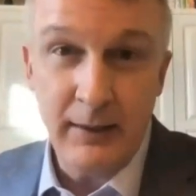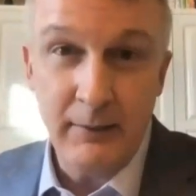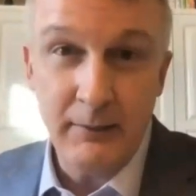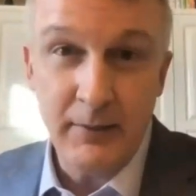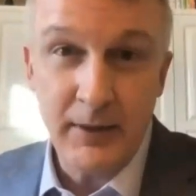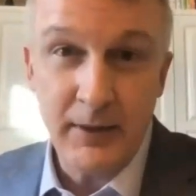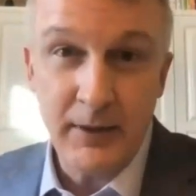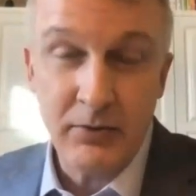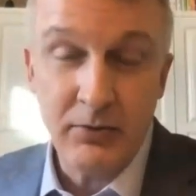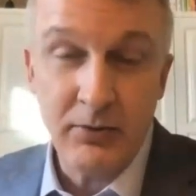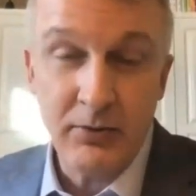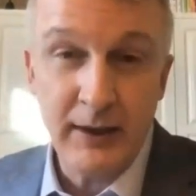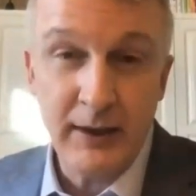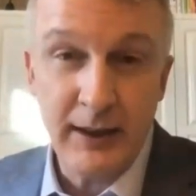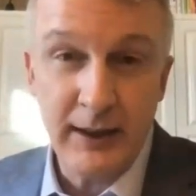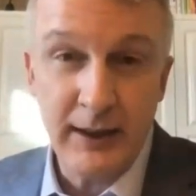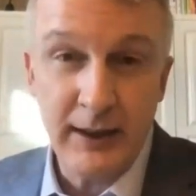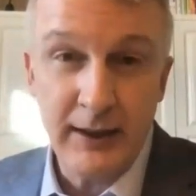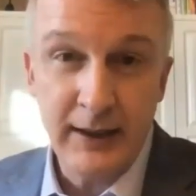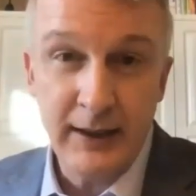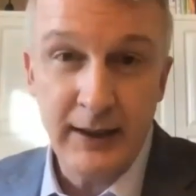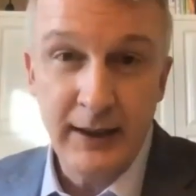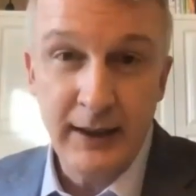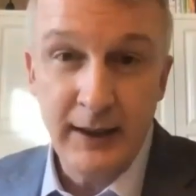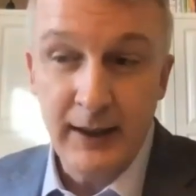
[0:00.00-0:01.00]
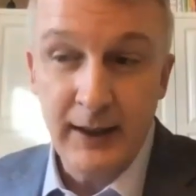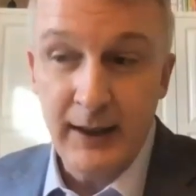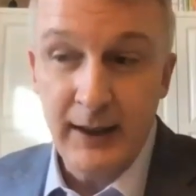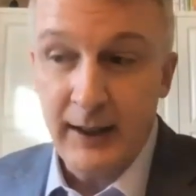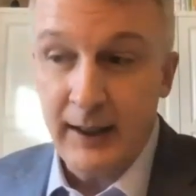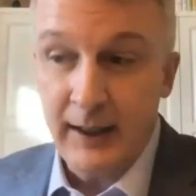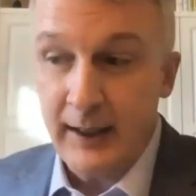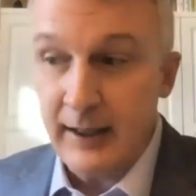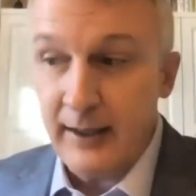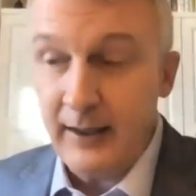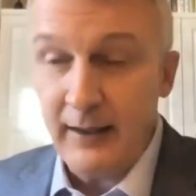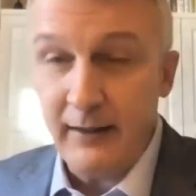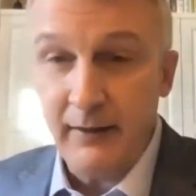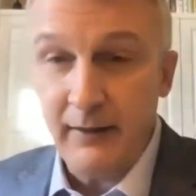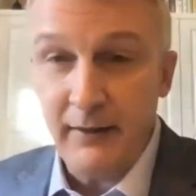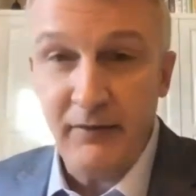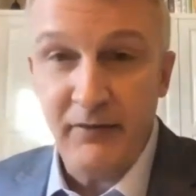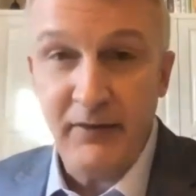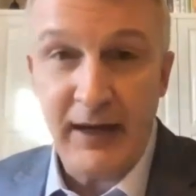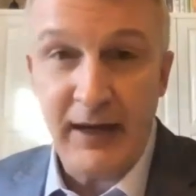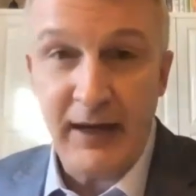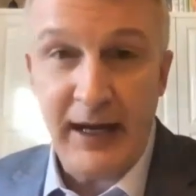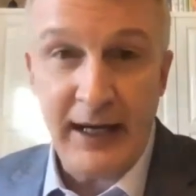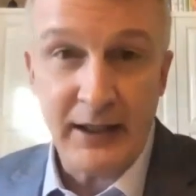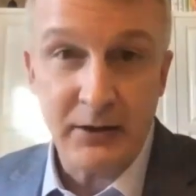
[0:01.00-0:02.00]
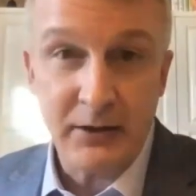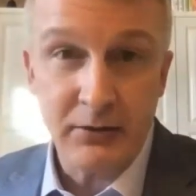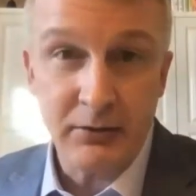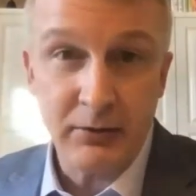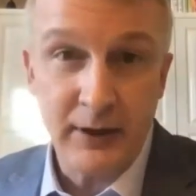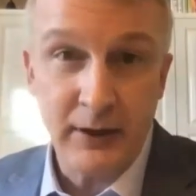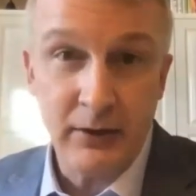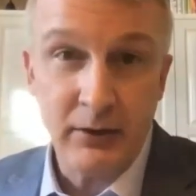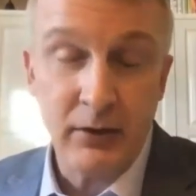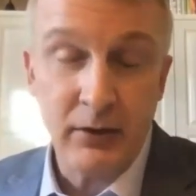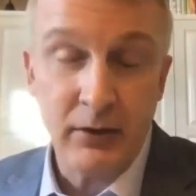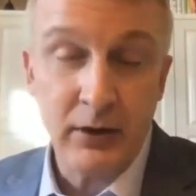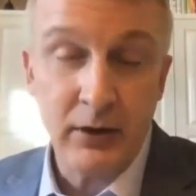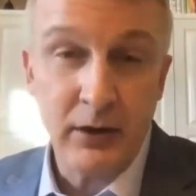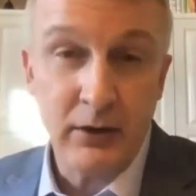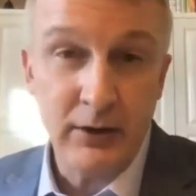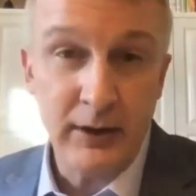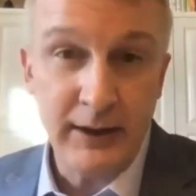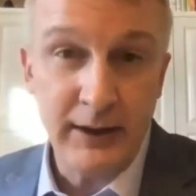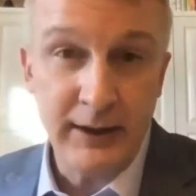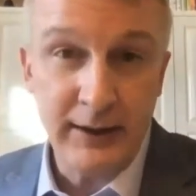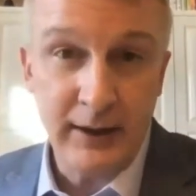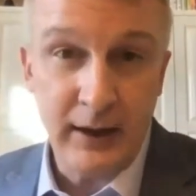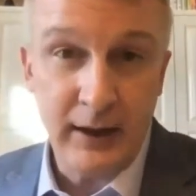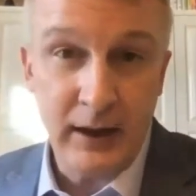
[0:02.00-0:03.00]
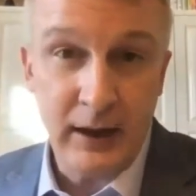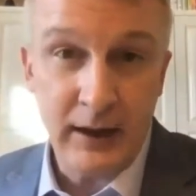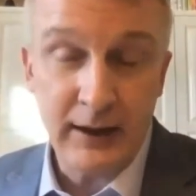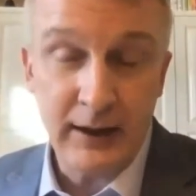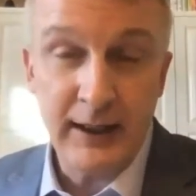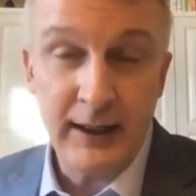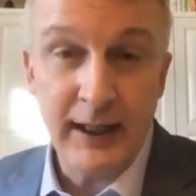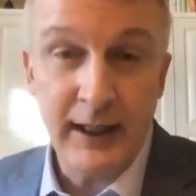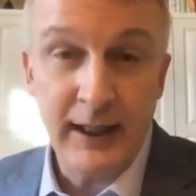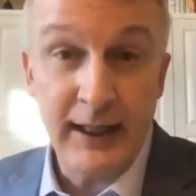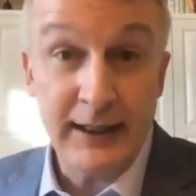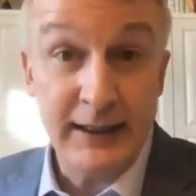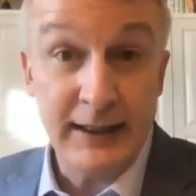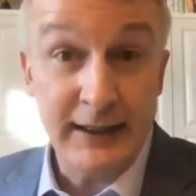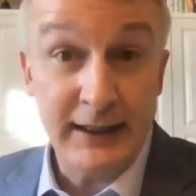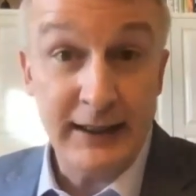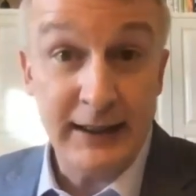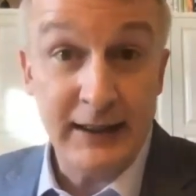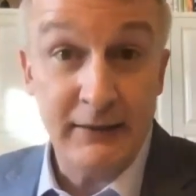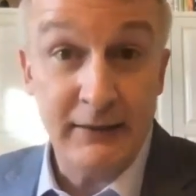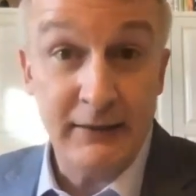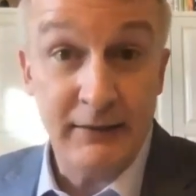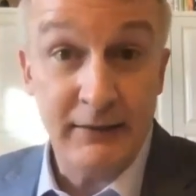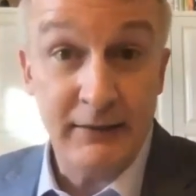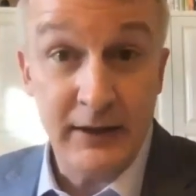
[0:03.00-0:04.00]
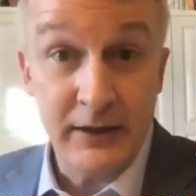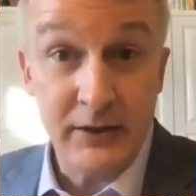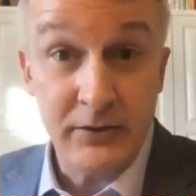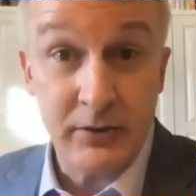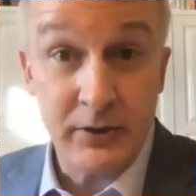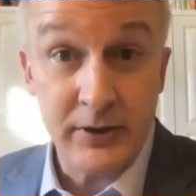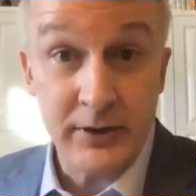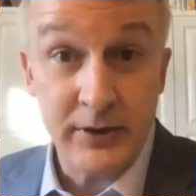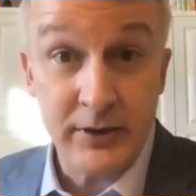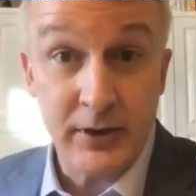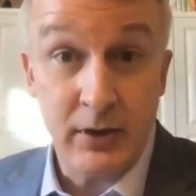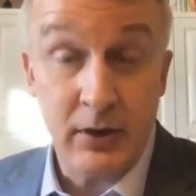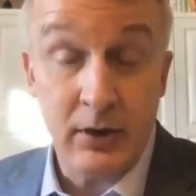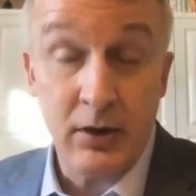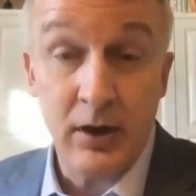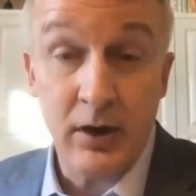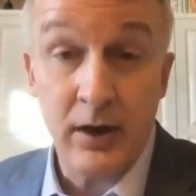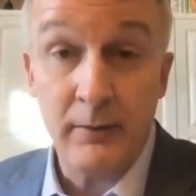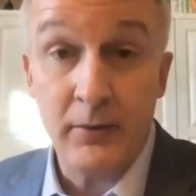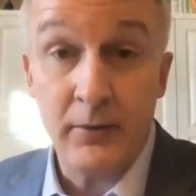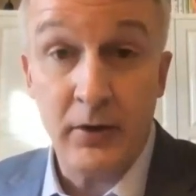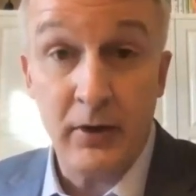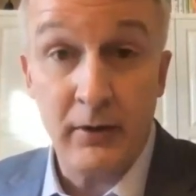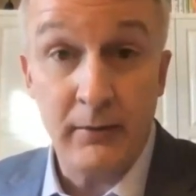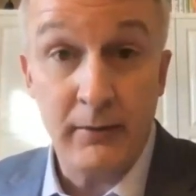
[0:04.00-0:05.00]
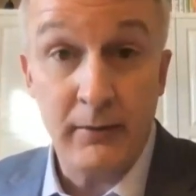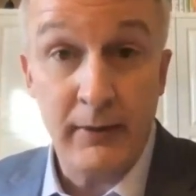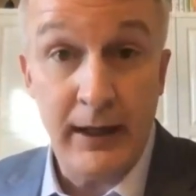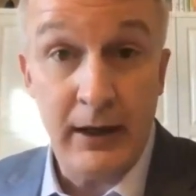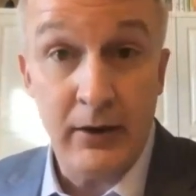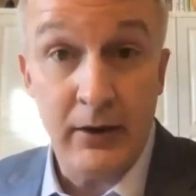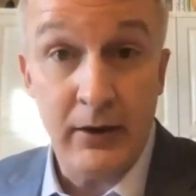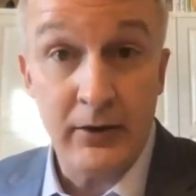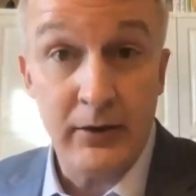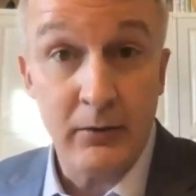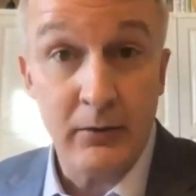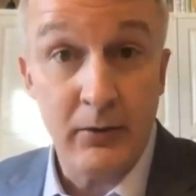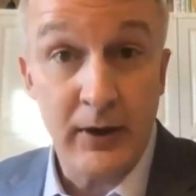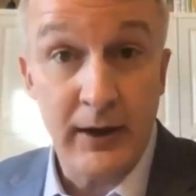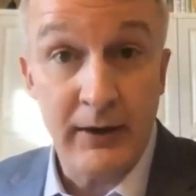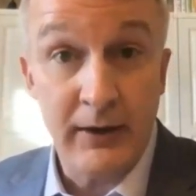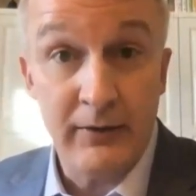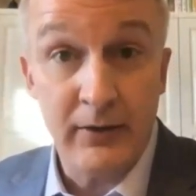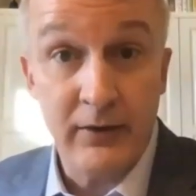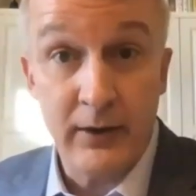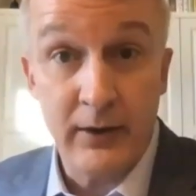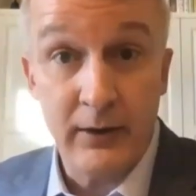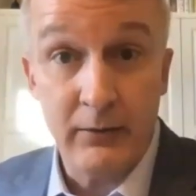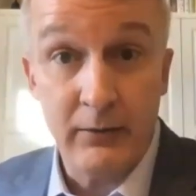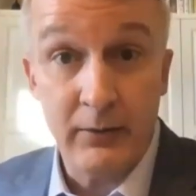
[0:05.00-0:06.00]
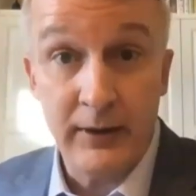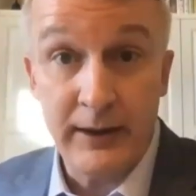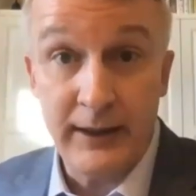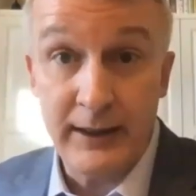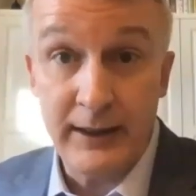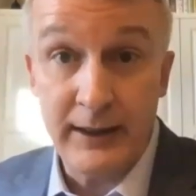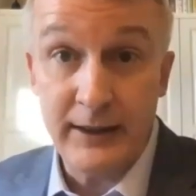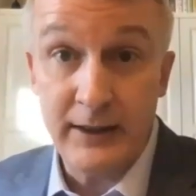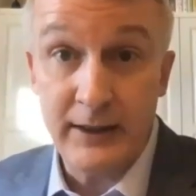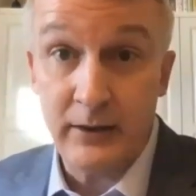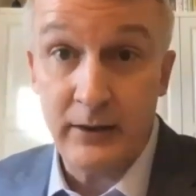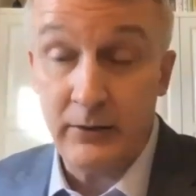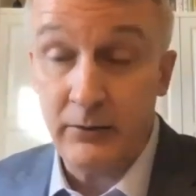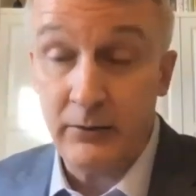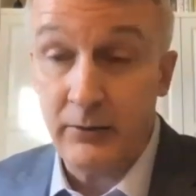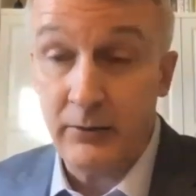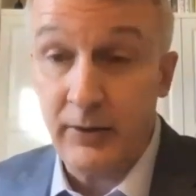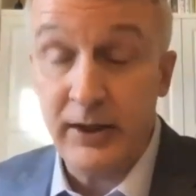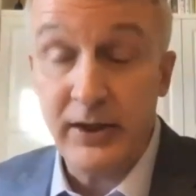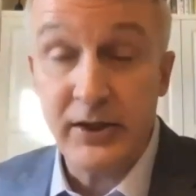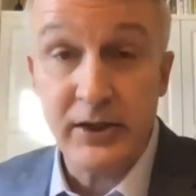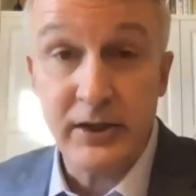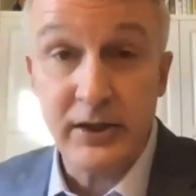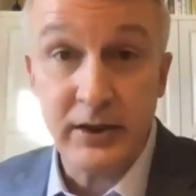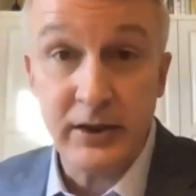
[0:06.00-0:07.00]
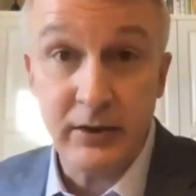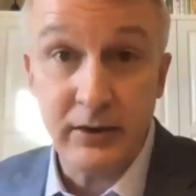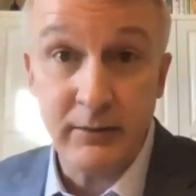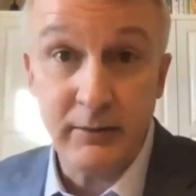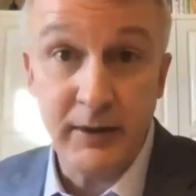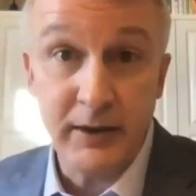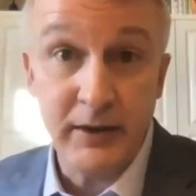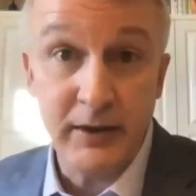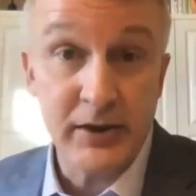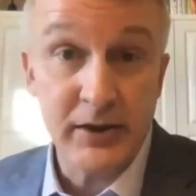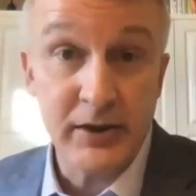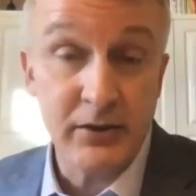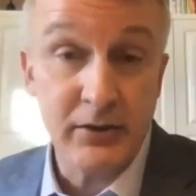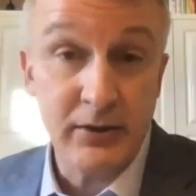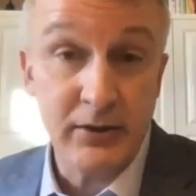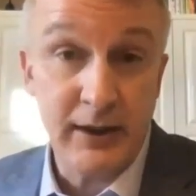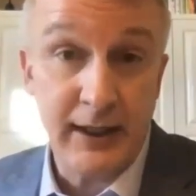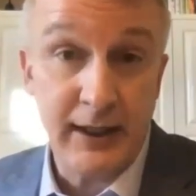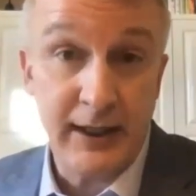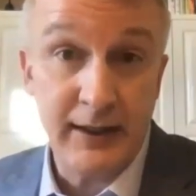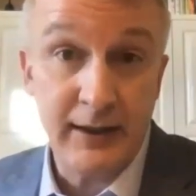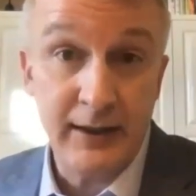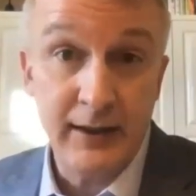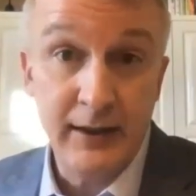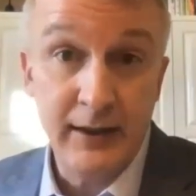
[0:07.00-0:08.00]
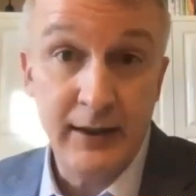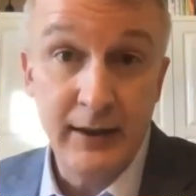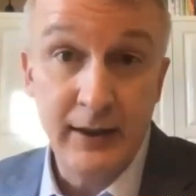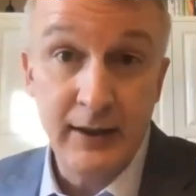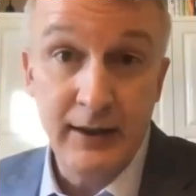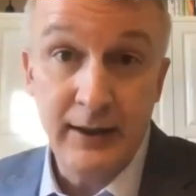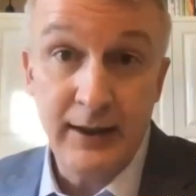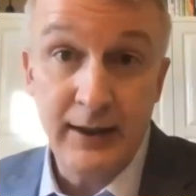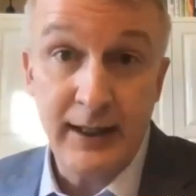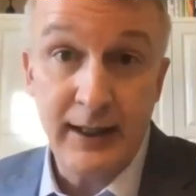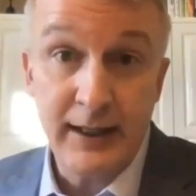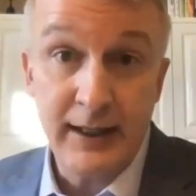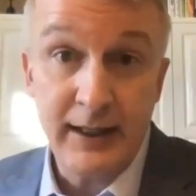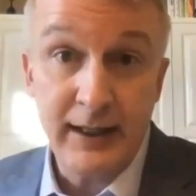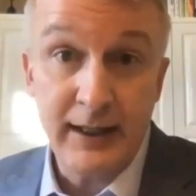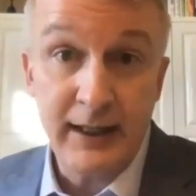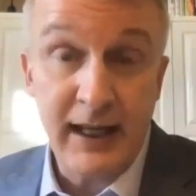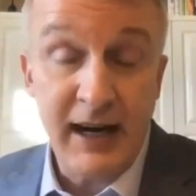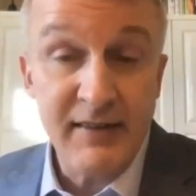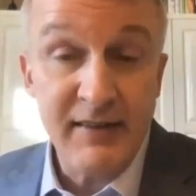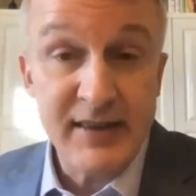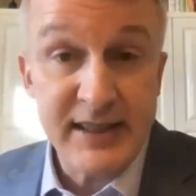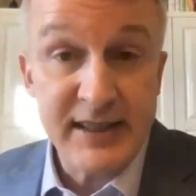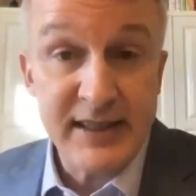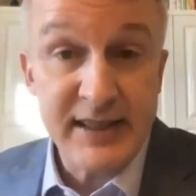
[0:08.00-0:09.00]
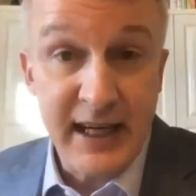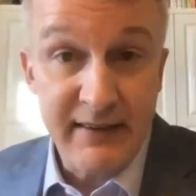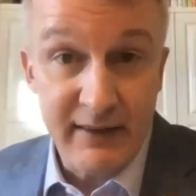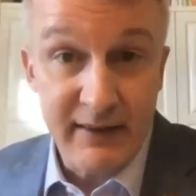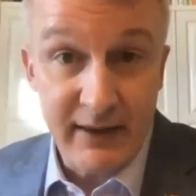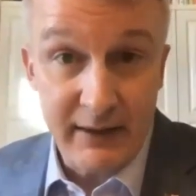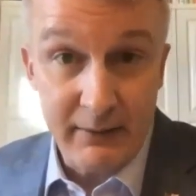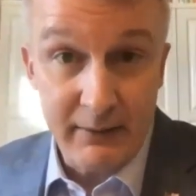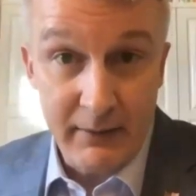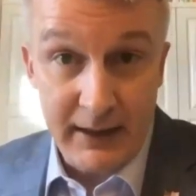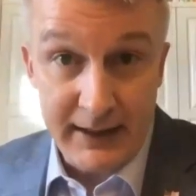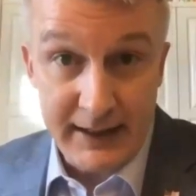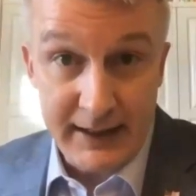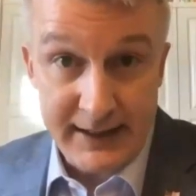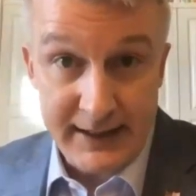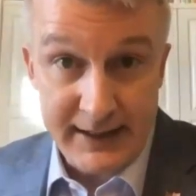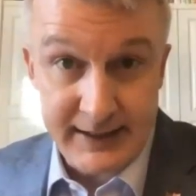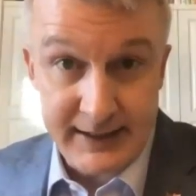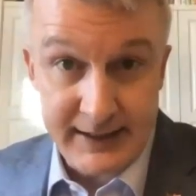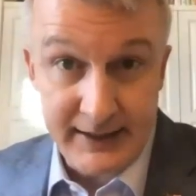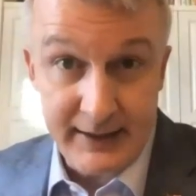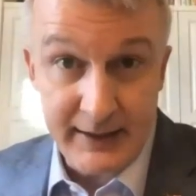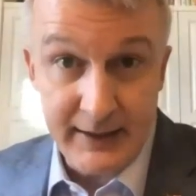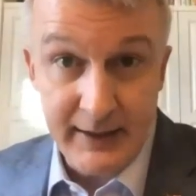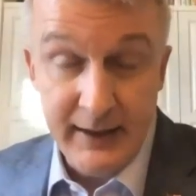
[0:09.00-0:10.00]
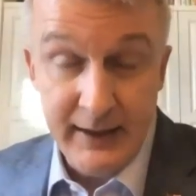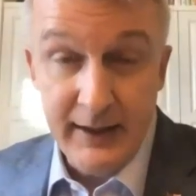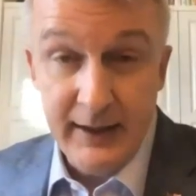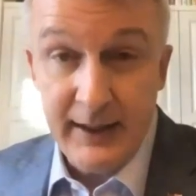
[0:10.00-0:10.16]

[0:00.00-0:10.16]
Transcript: between a factory or a loading dock and an individual's arm or mouth or wherever we need to reach to administer that life-saving medicine,